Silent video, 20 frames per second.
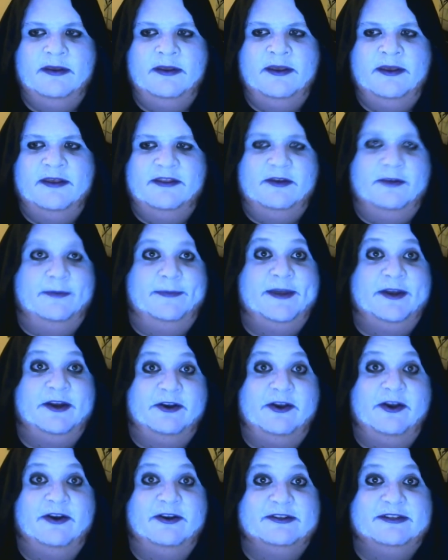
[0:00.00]
There are better
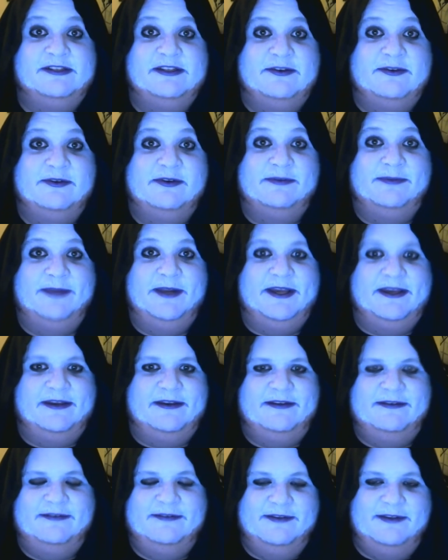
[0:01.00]
cards that you could play.
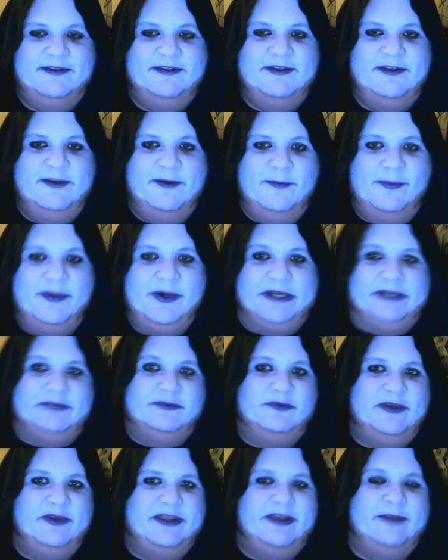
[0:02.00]
But
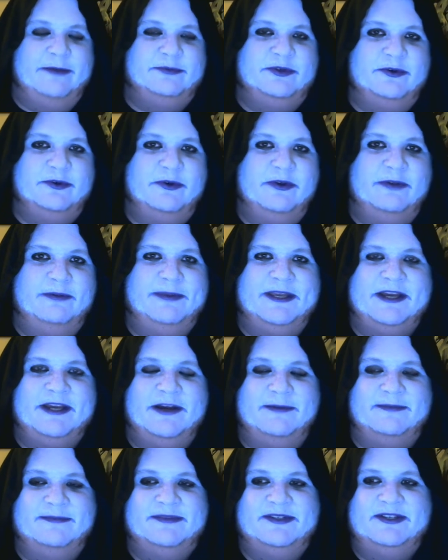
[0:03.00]
with Abdul it
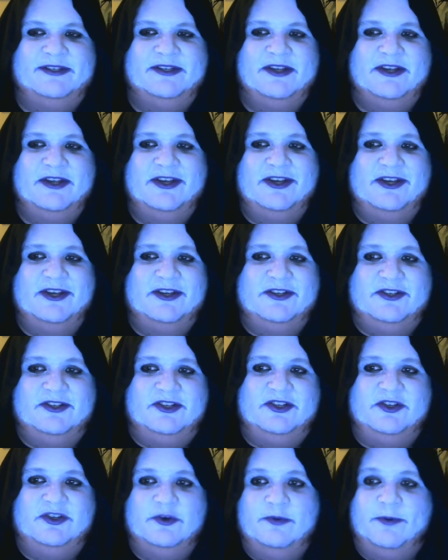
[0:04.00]
becomes
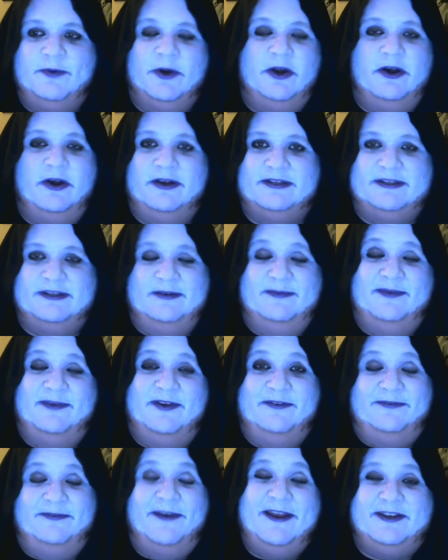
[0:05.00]
super awesome.
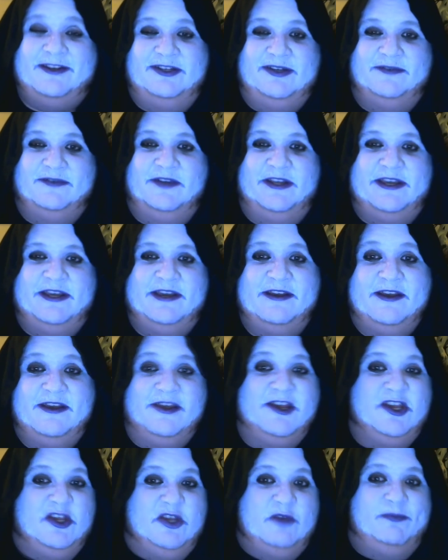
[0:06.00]
Effectively,
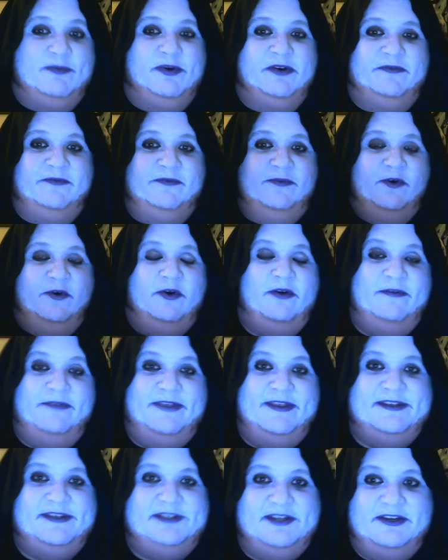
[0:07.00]
you put 4 of
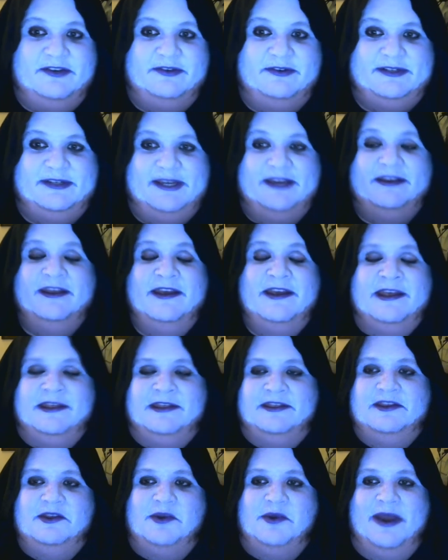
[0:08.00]
this in your deck,
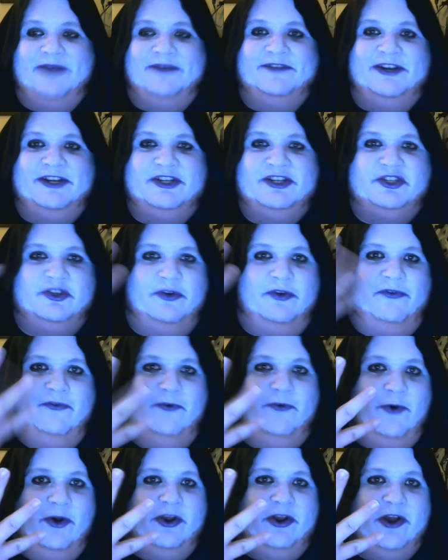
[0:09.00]
then you have an additional
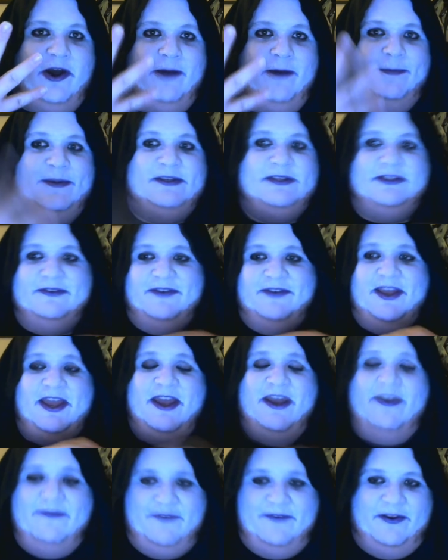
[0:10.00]
4 copies of
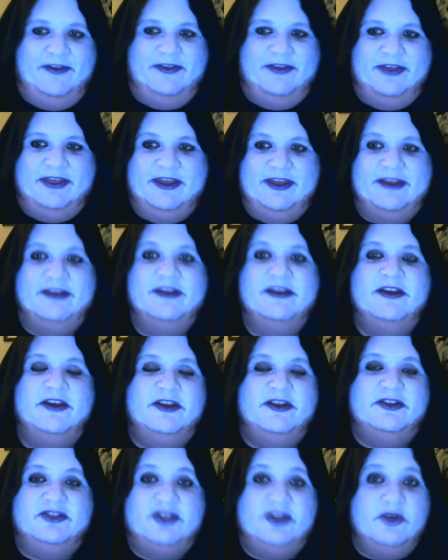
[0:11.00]
every other thing,
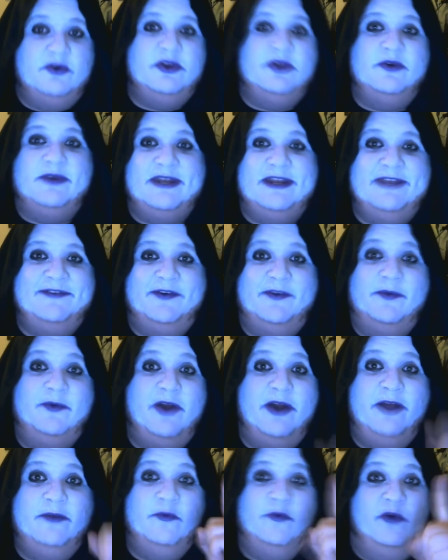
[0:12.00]
so you can even
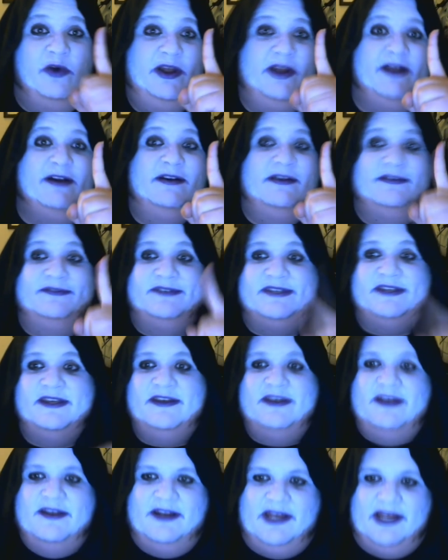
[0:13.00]
run one-ofs,
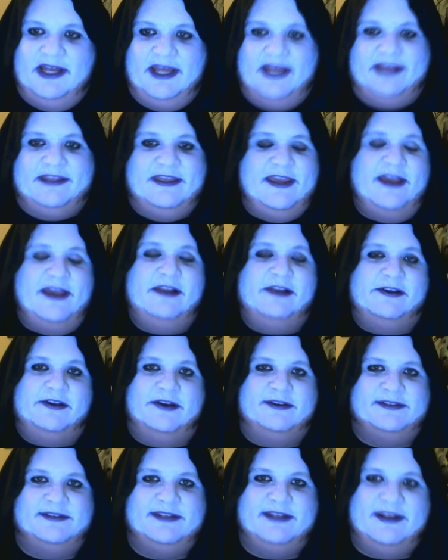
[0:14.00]
like the
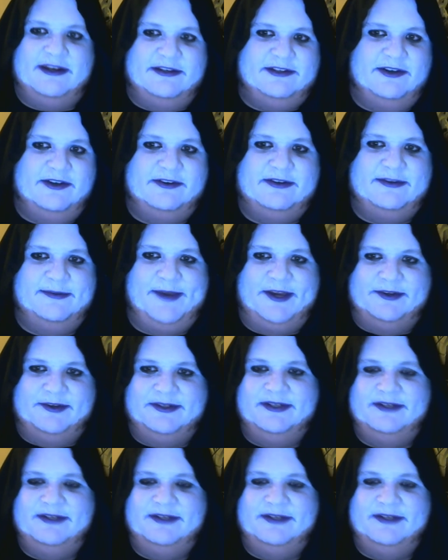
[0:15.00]
Elagos that I talked about,